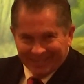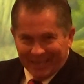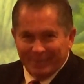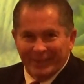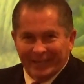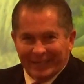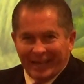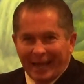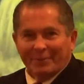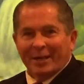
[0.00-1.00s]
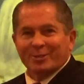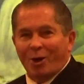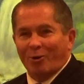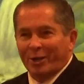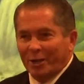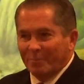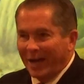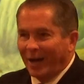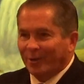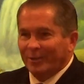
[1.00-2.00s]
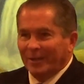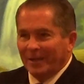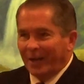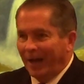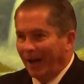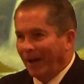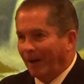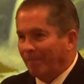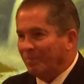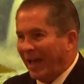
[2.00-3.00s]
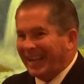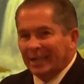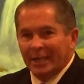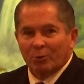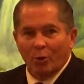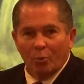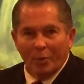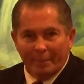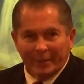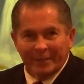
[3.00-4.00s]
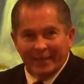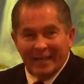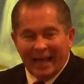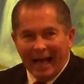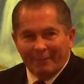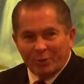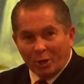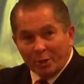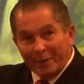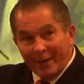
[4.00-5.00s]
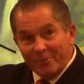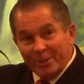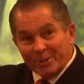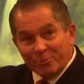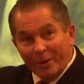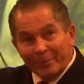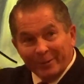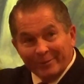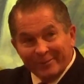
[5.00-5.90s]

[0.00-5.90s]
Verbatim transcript: Yeah. Amen. I'm not talking about um, a literal weapon. I'm talking about this weapon.